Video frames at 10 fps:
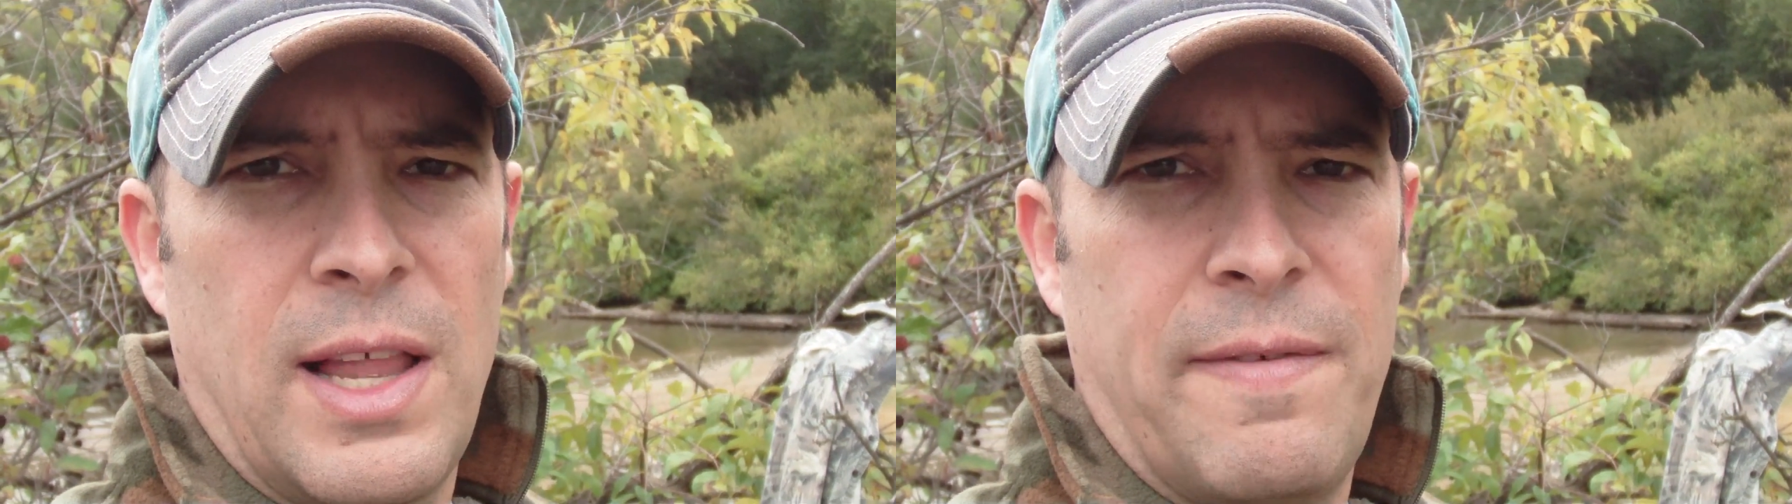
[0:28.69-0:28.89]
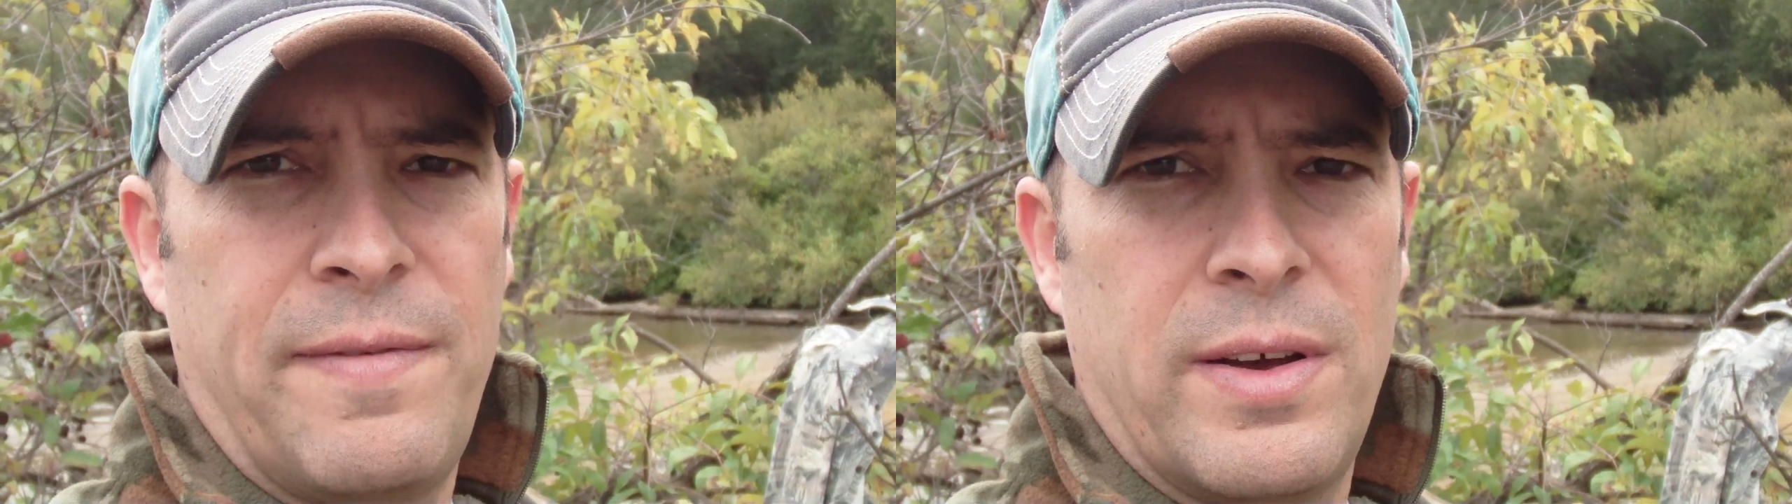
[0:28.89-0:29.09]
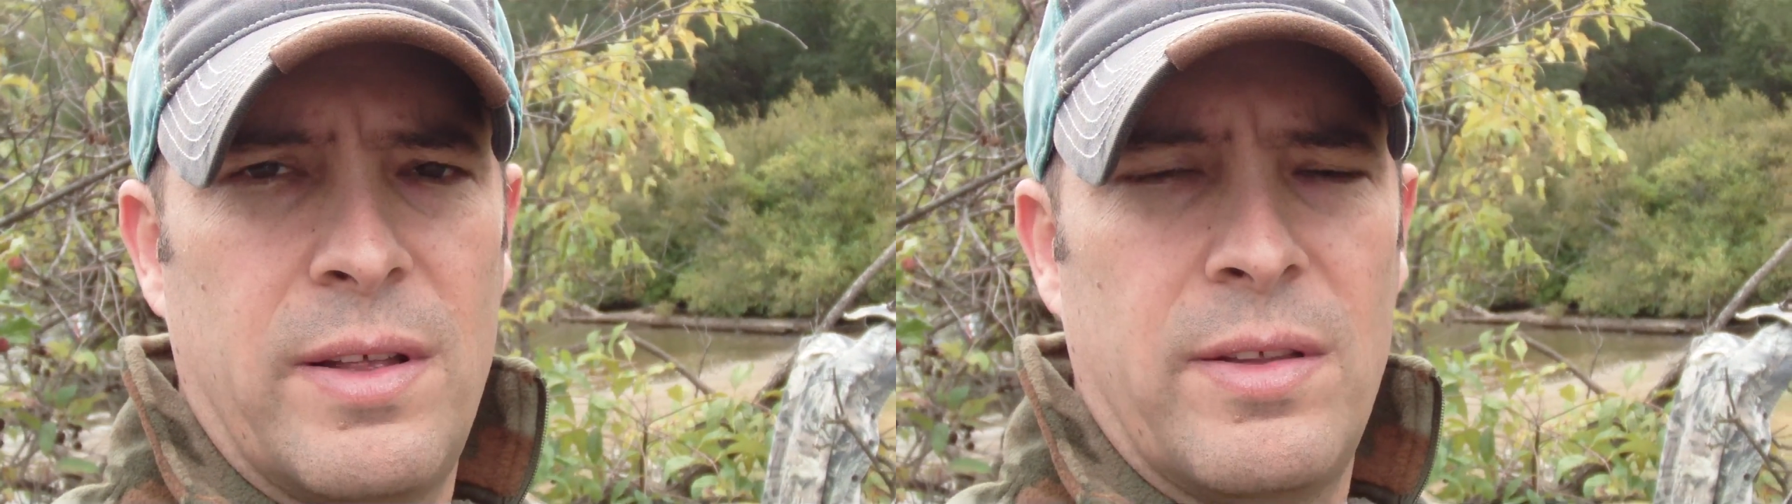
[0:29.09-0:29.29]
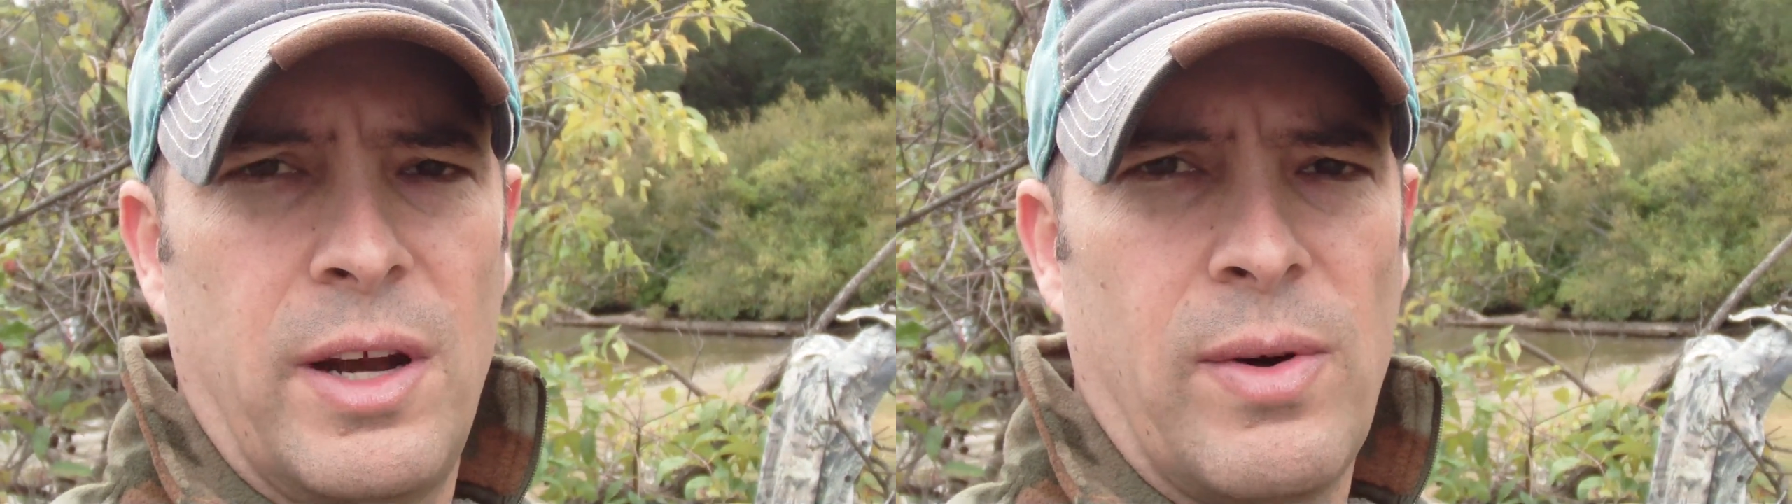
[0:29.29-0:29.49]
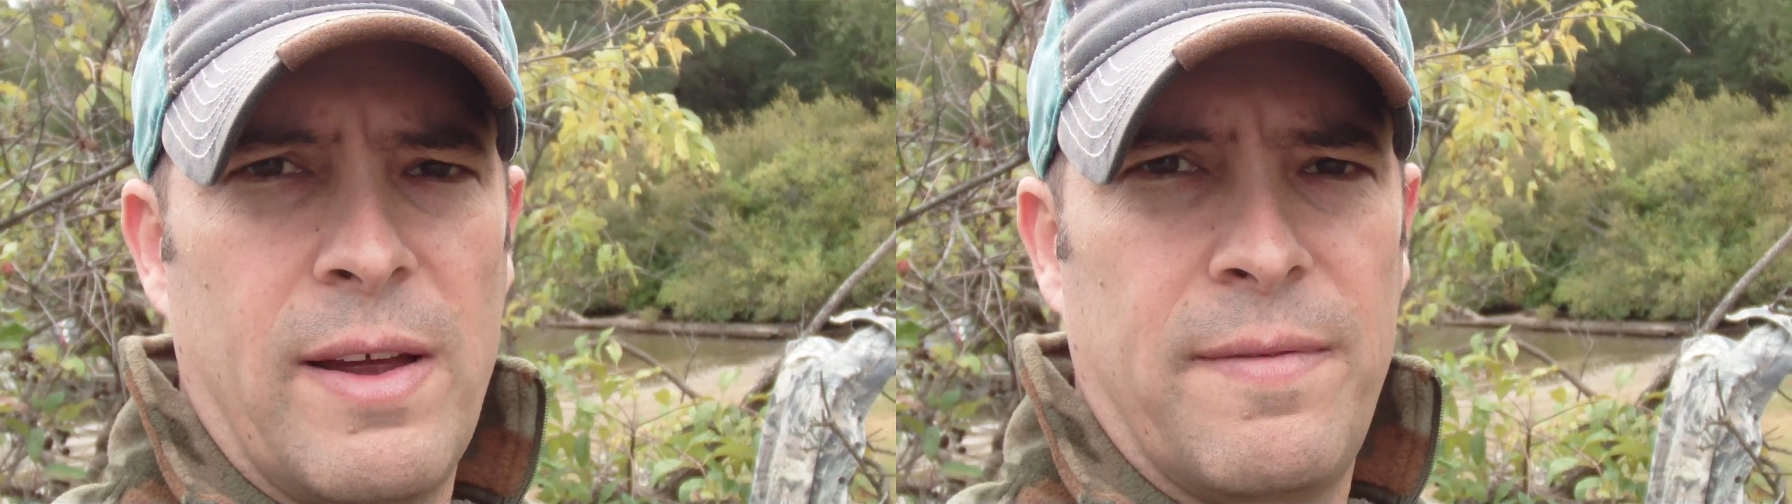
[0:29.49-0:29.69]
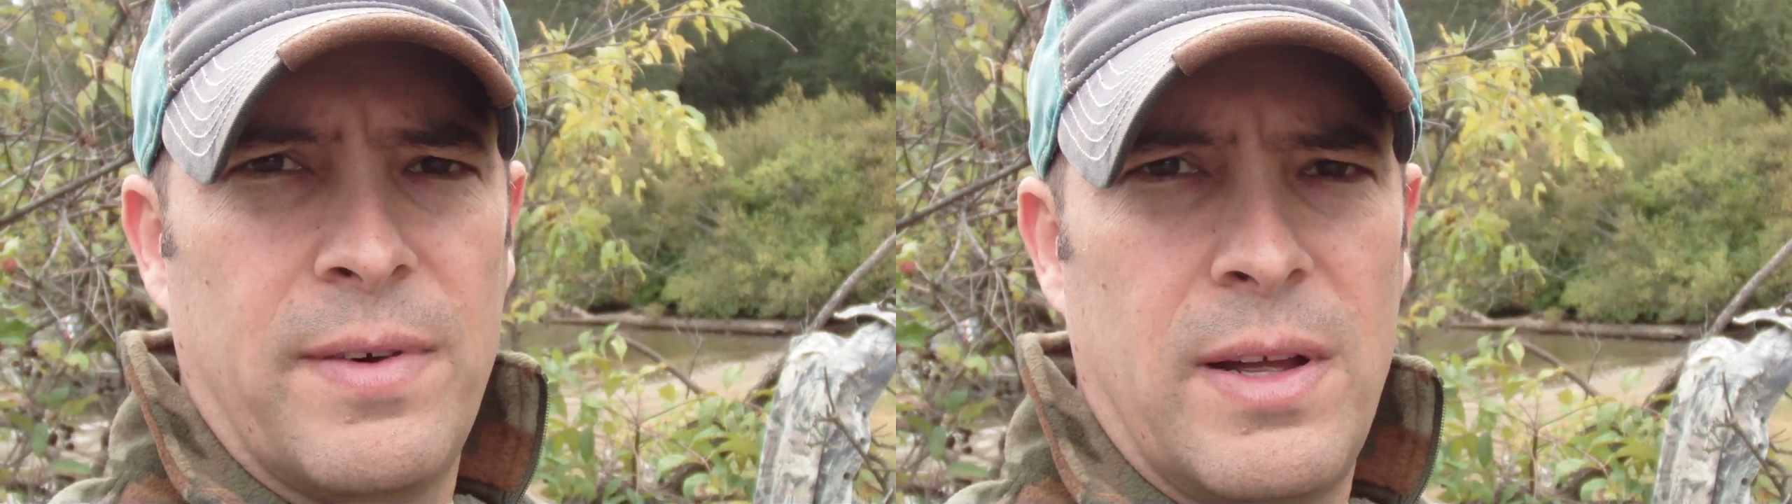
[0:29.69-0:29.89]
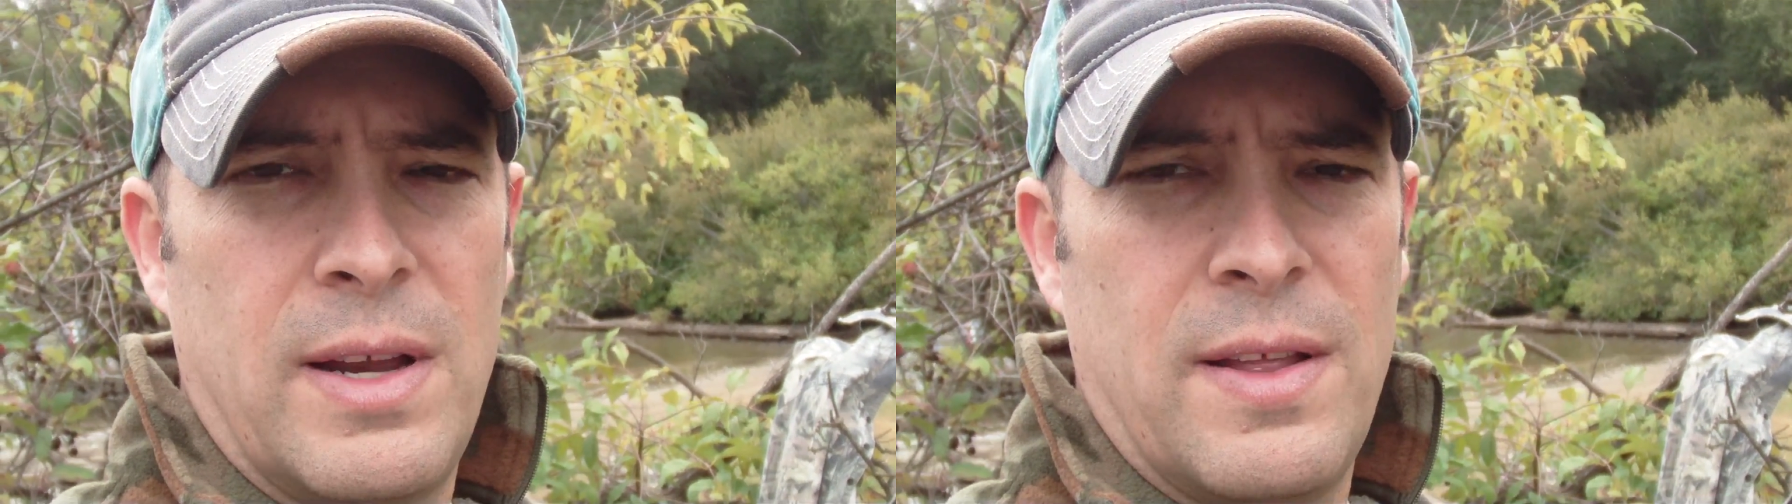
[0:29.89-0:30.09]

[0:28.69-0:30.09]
left foot, then a right foot,